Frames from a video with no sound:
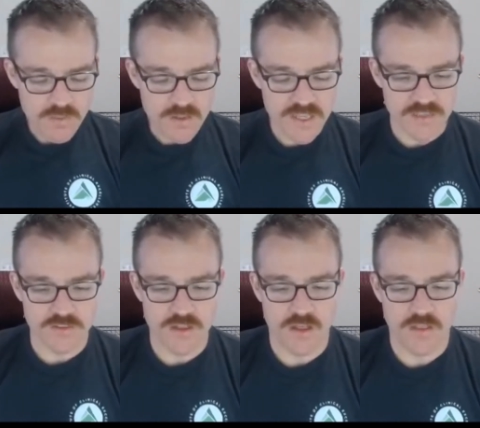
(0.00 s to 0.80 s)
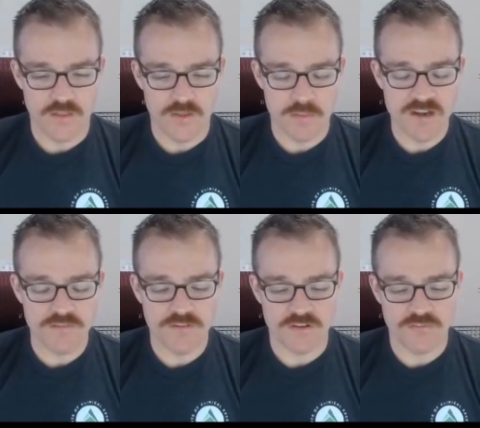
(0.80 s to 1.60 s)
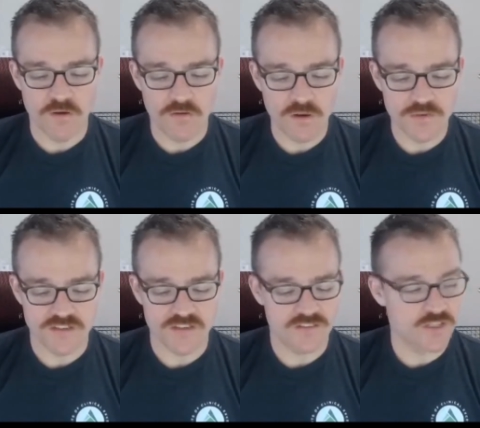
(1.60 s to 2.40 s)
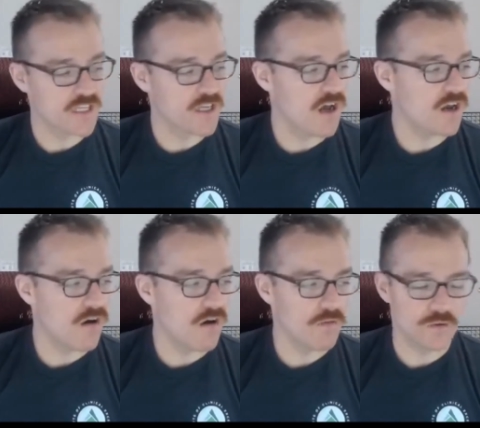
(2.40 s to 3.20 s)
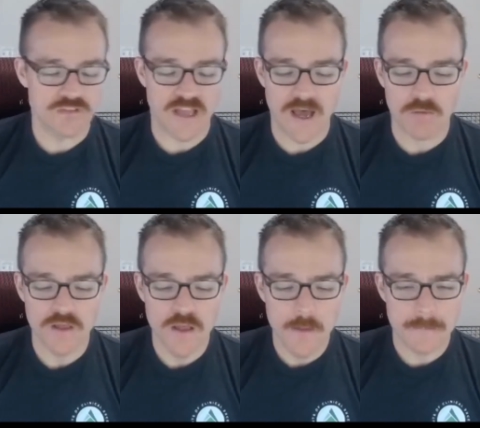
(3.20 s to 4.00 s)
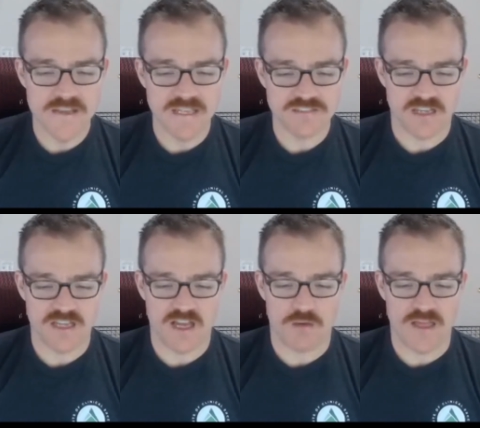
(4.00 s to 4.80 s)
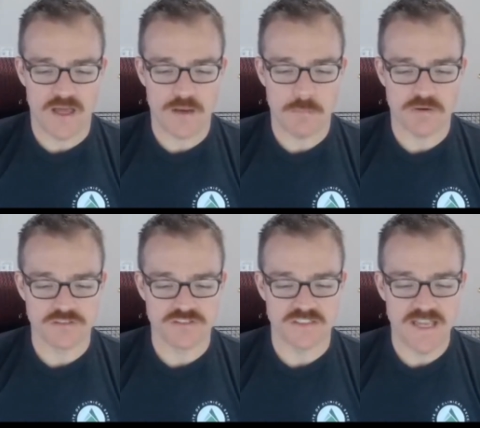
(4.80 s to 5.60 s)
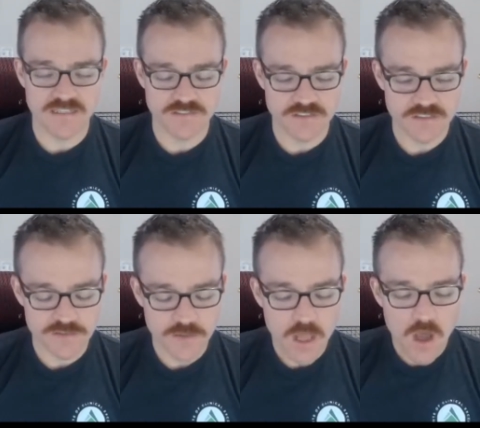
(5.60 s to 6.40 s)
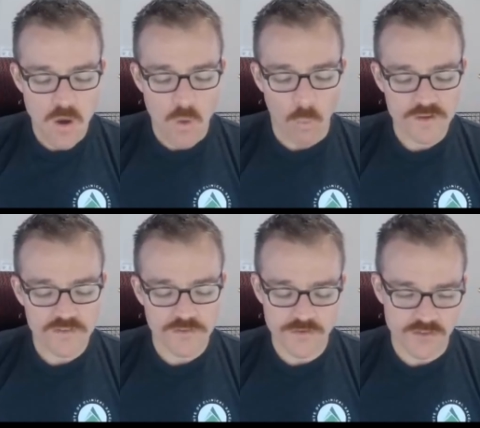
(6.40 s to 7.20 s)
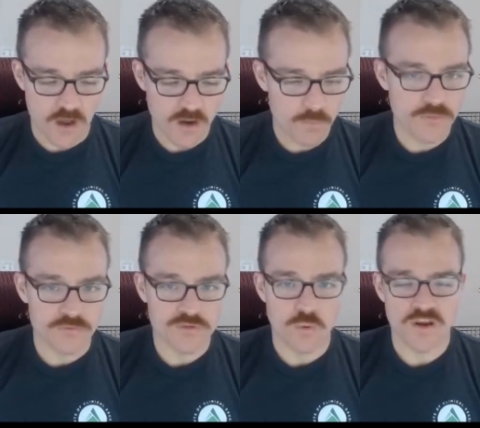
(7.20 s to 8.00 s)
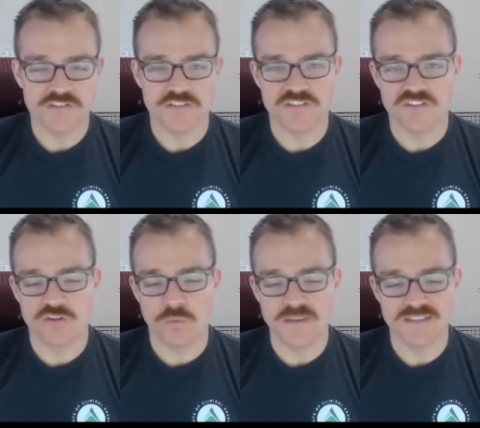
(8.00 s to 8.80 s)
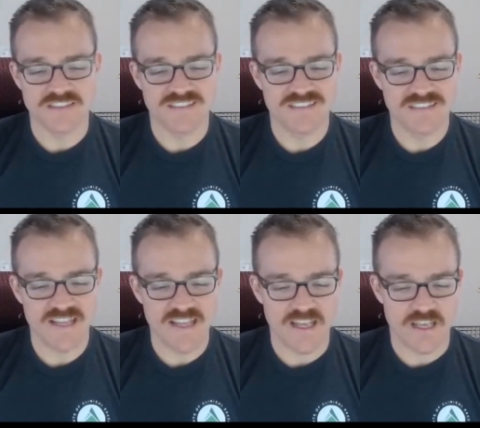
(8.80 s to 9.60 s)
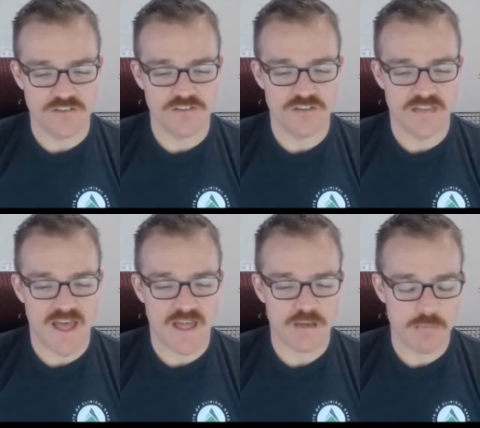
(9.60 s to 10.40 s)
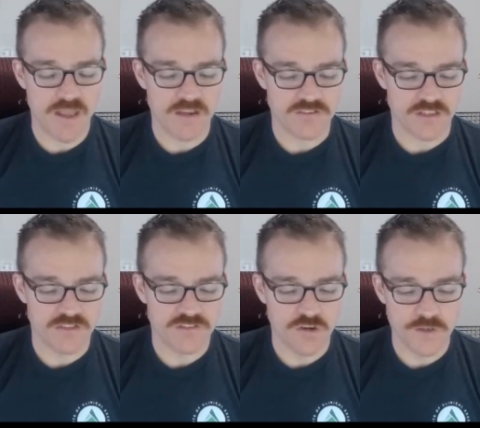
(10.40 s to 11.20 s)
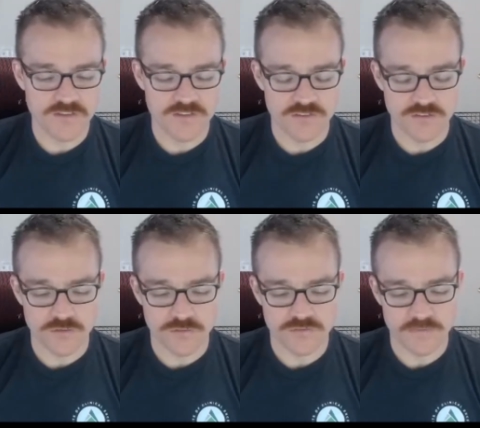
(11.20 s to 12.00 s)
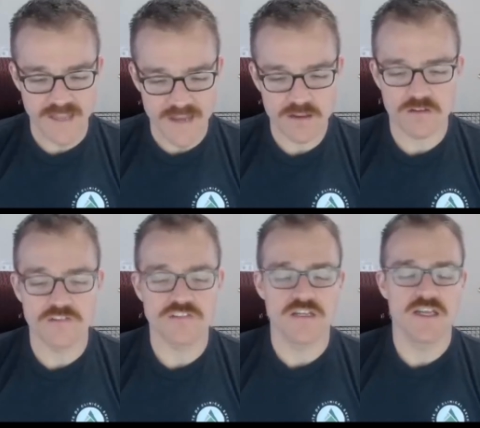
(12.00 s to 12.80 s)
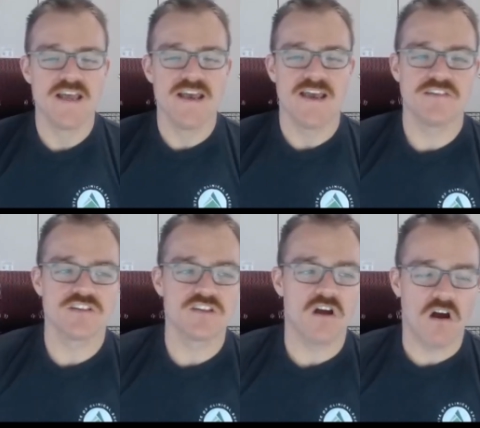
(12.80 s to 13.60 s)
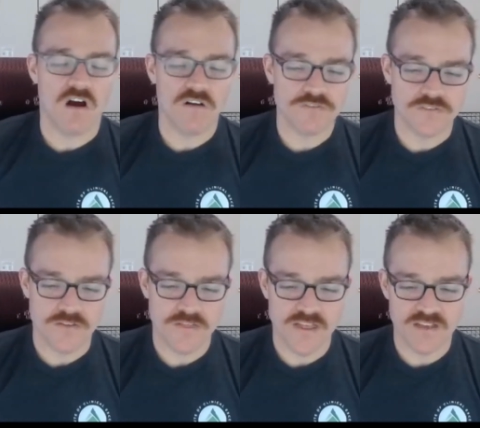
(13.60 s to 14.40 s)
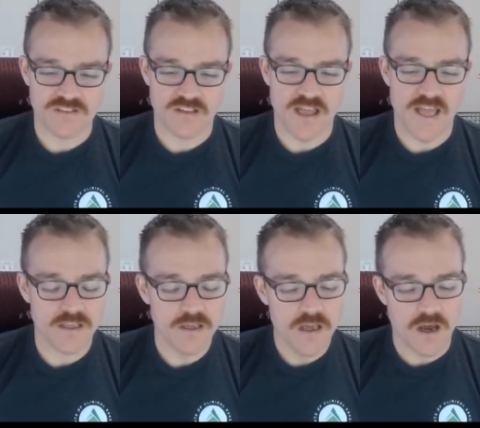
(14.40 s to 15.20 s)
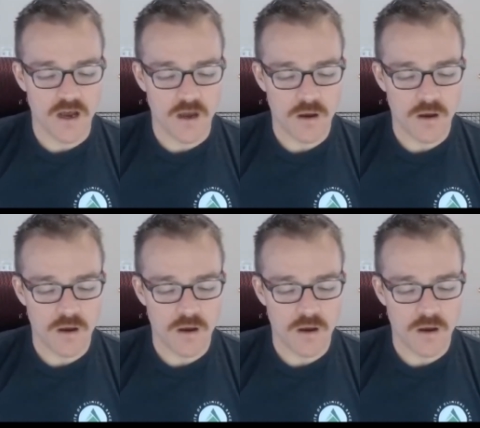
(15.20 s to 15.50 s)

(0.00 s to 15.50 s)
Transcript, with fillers: and the, the, the benefit of FOTO is that it's going to cut all those out based on how that person answers once they're done with those questions it's going to stage that patient it's going to do some data crunching and it's going to offer things like uh,